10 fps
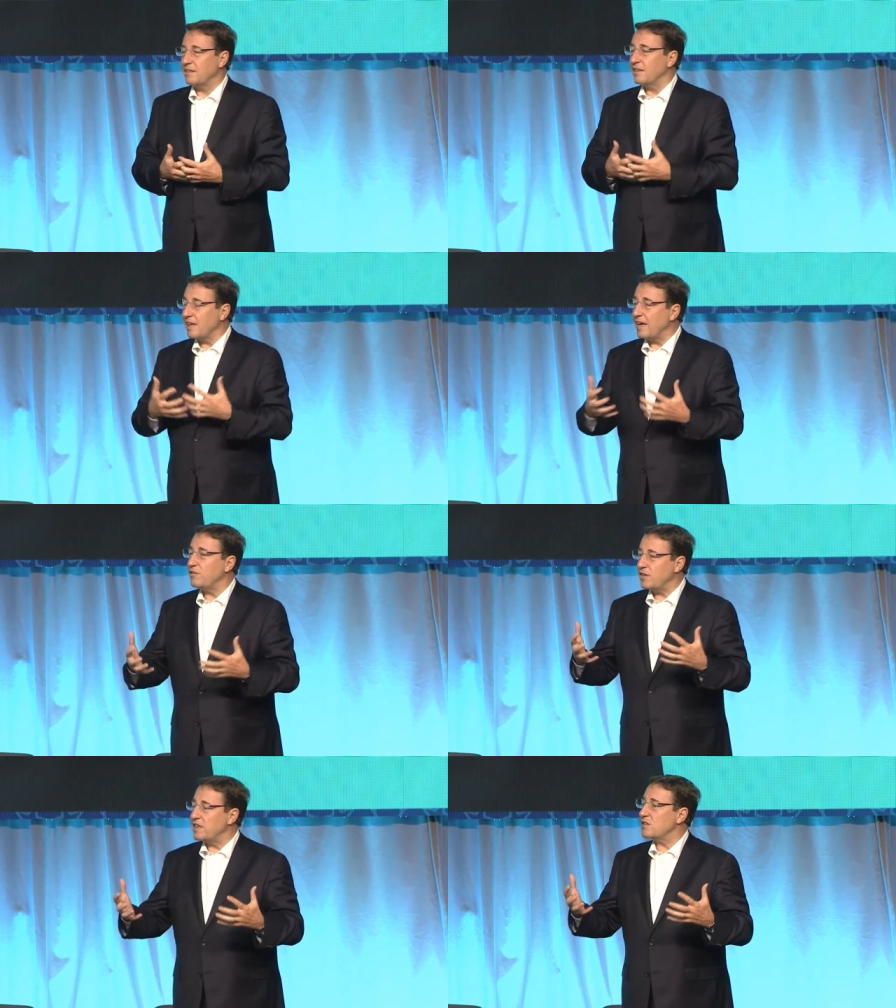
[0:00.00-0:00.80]

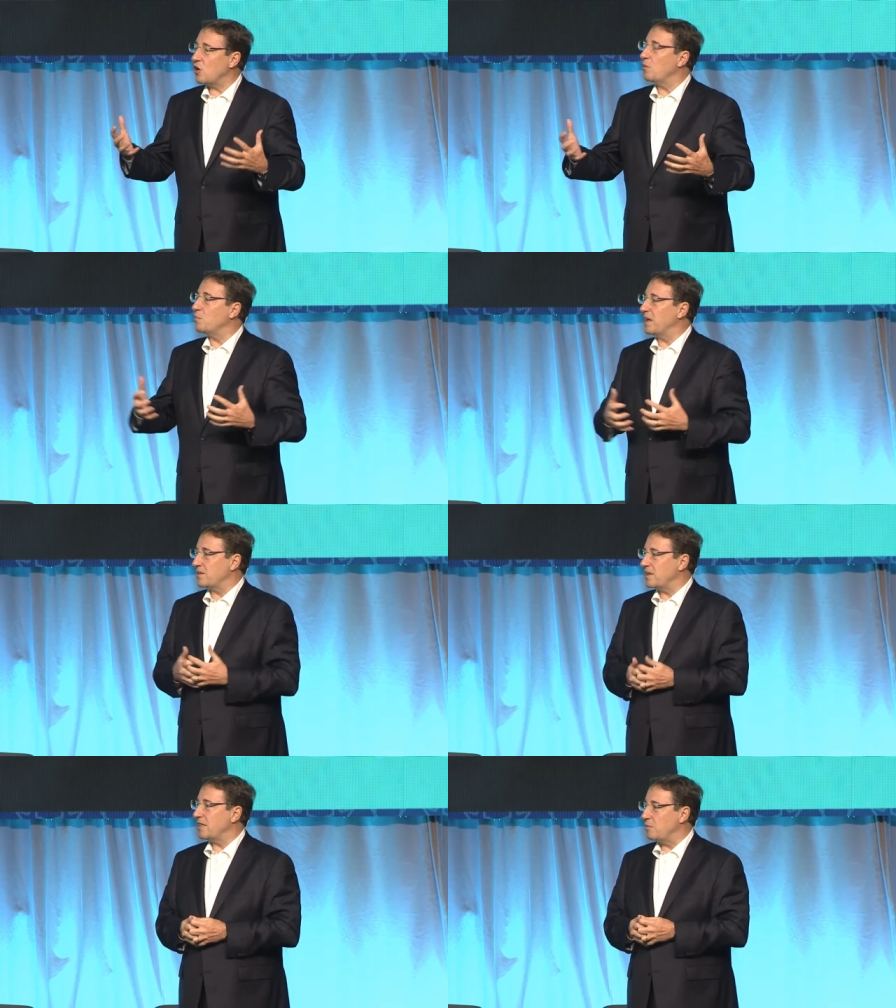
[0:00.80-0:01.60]
Life is
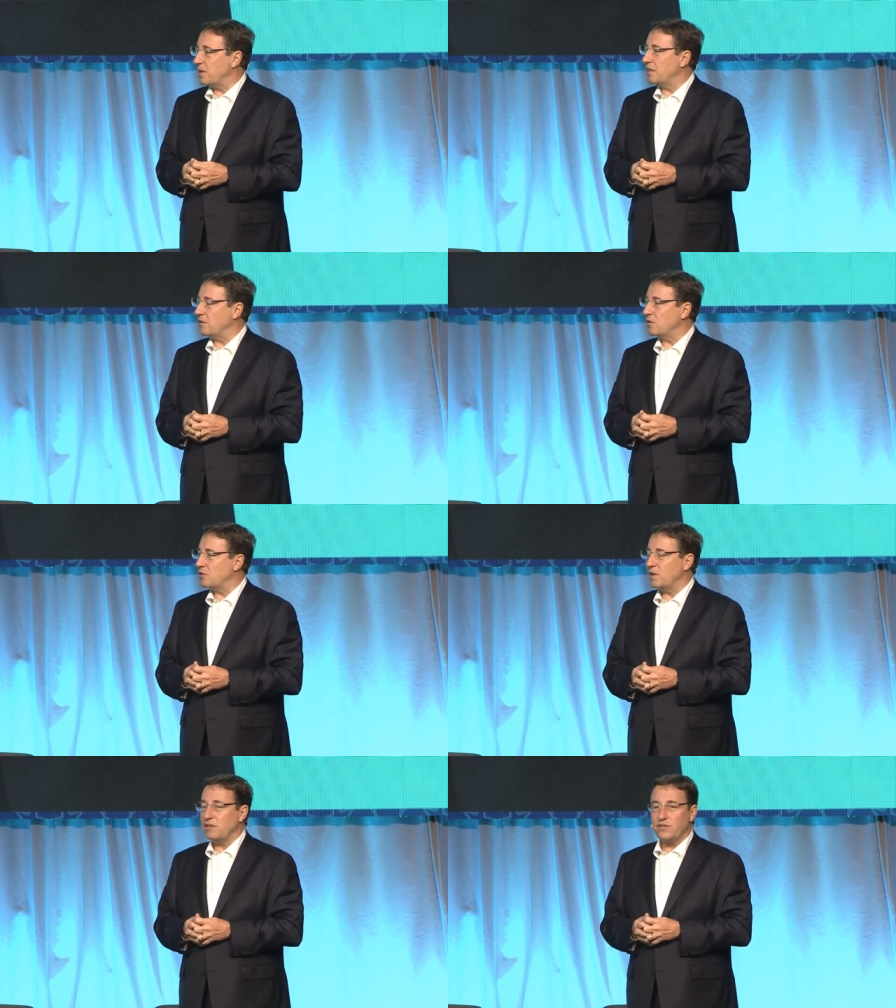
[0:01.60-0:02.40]
complex at the beginning of the
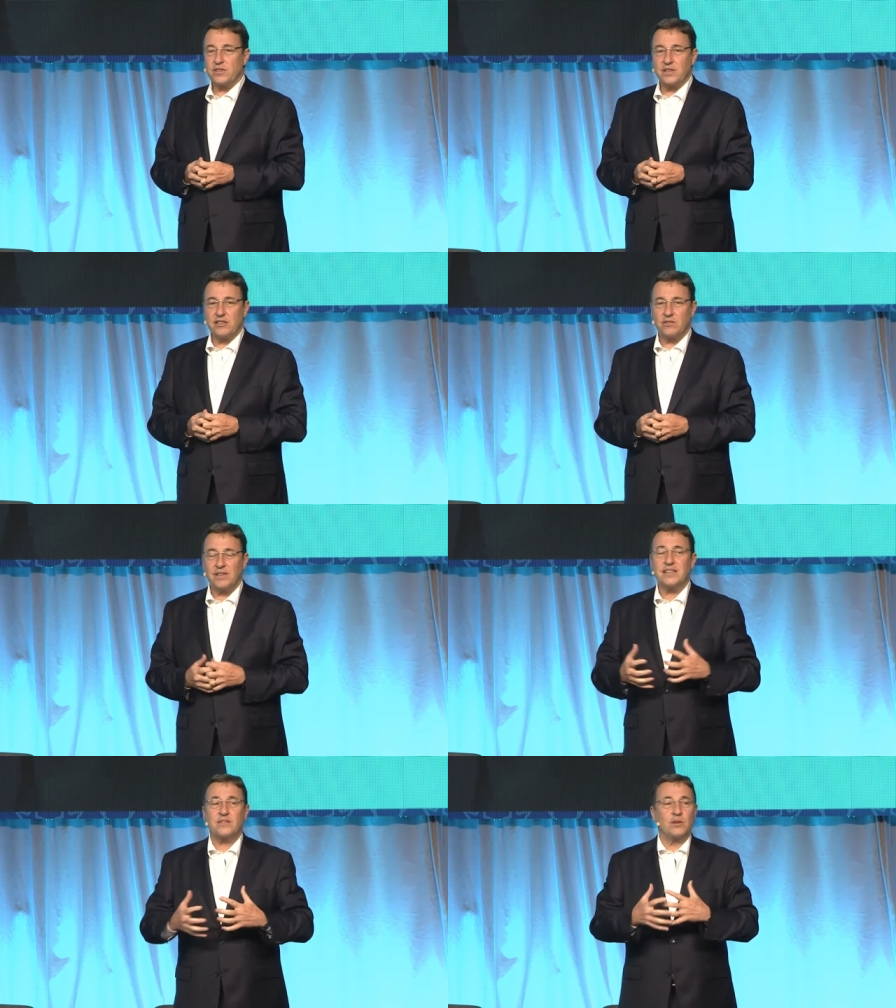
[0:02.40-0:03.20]
21st century.
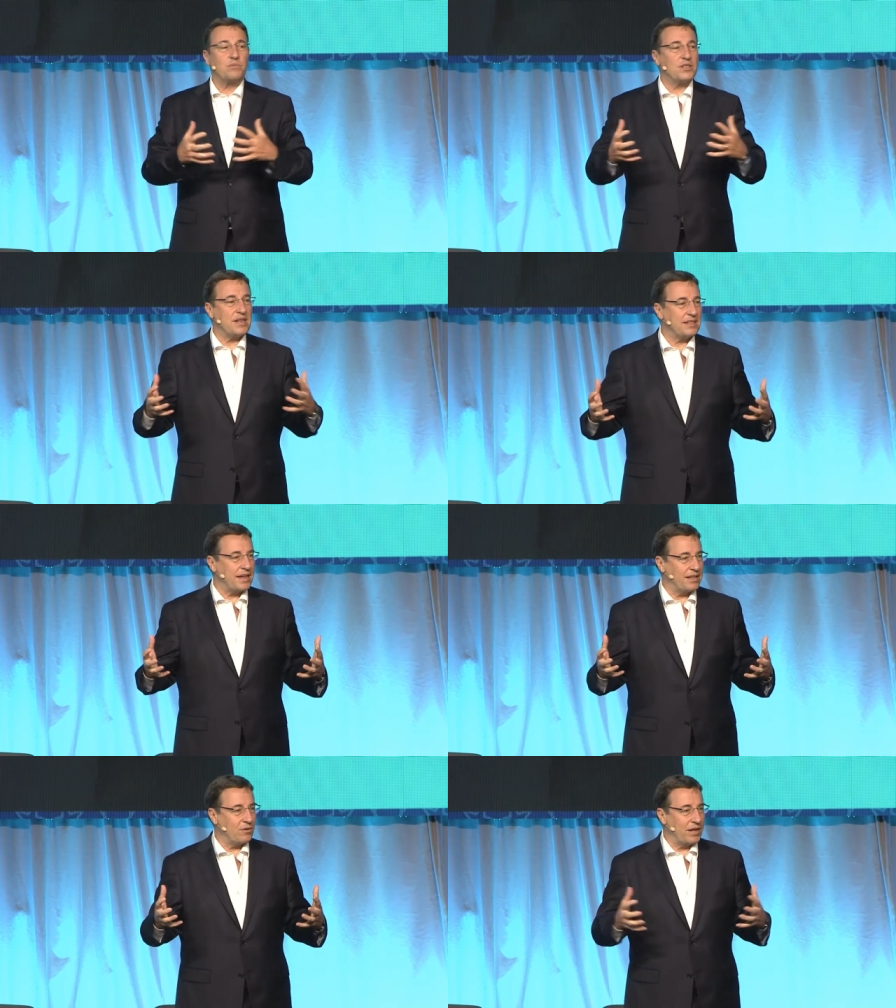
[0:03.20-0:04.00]
Let's not pretend
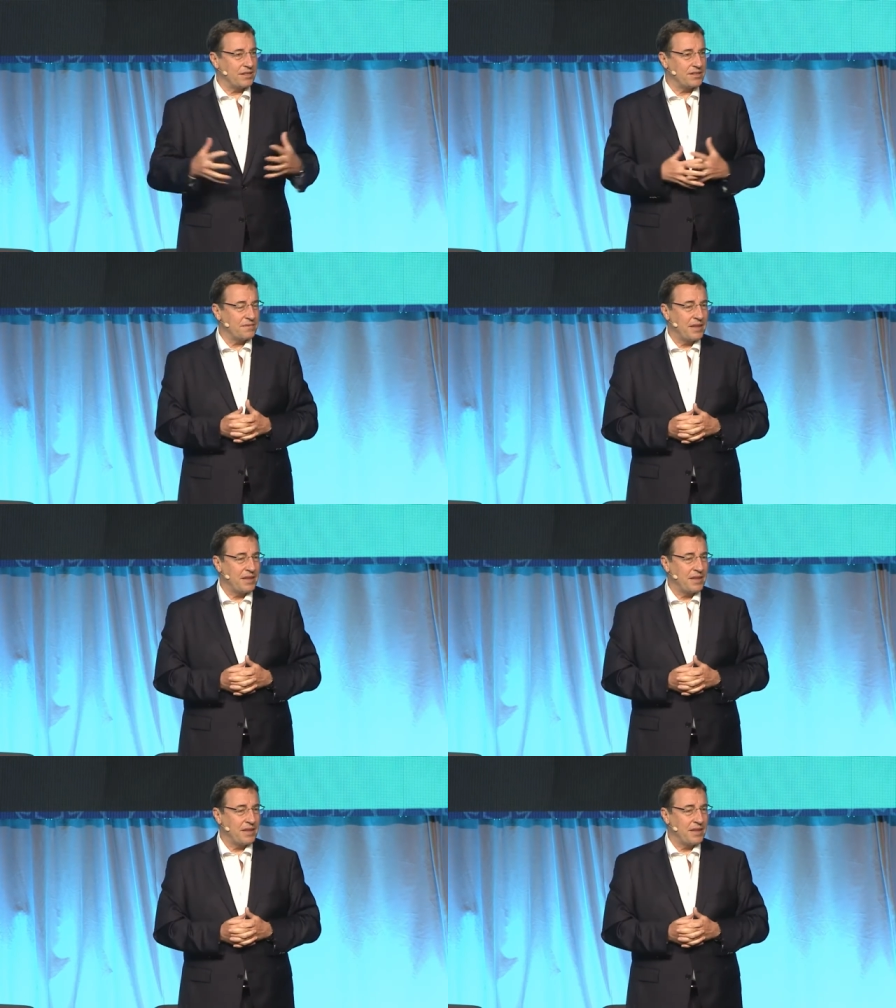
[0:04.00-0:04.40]
otherwise.